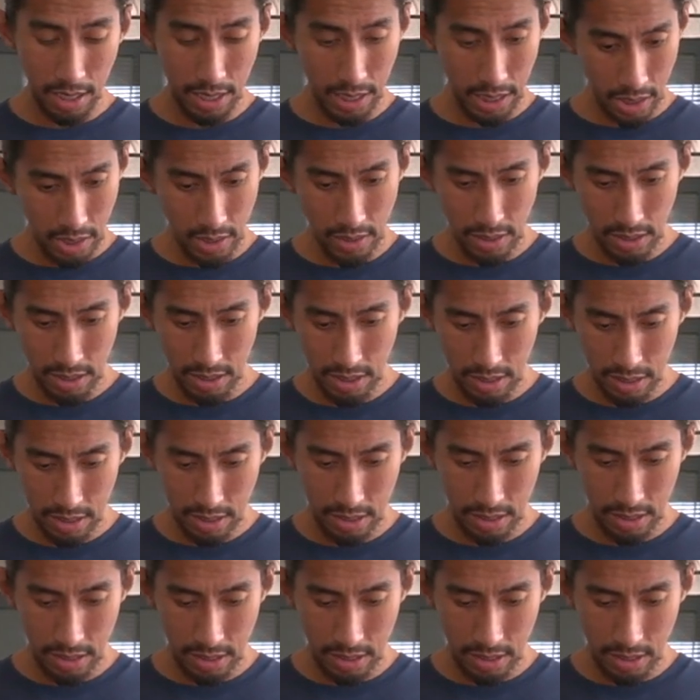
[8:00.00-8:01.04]

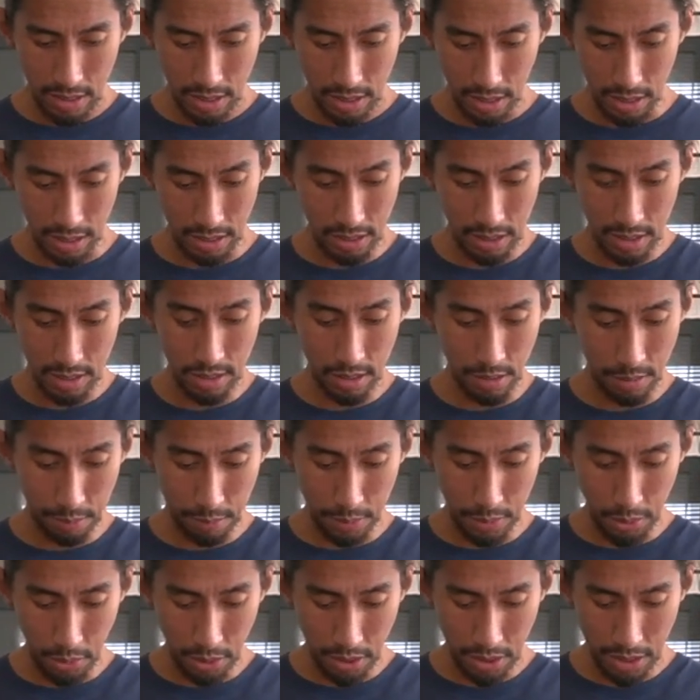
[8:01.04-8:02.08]
innocence, I sense
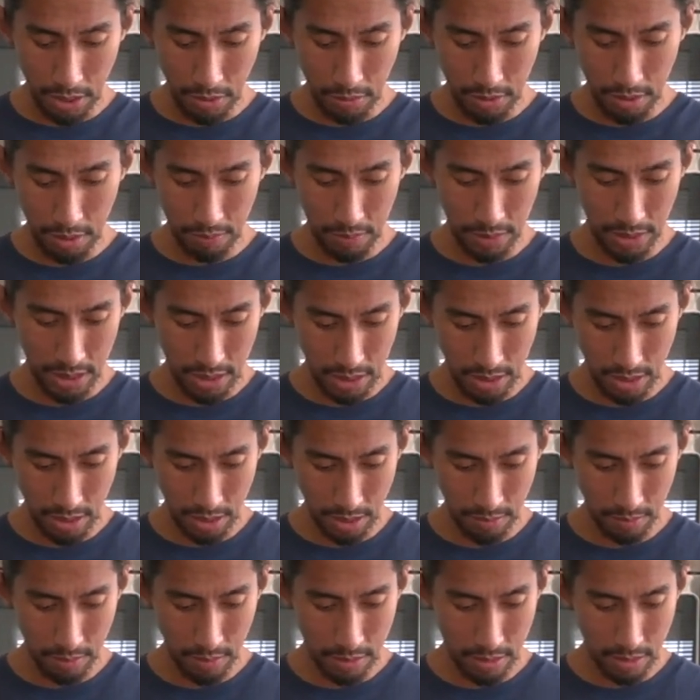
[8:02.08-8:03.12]
purity with the Page of
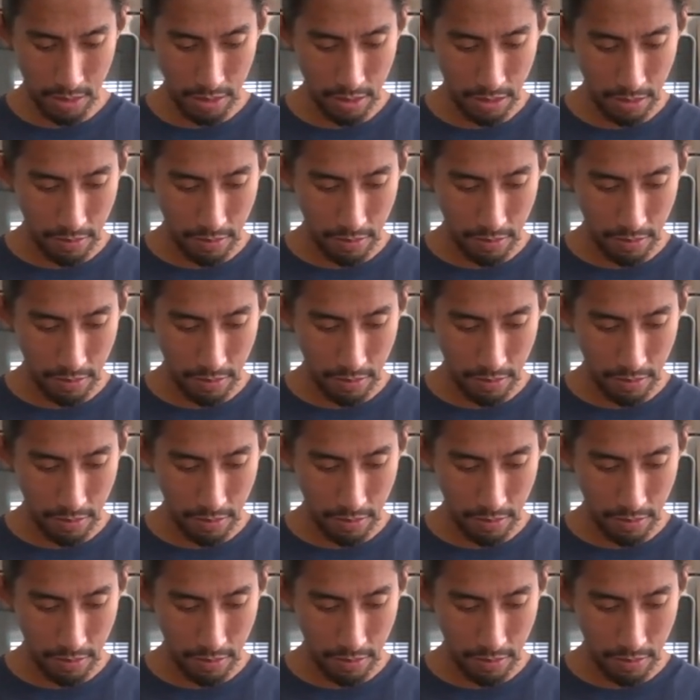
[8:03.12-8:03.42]
Cups.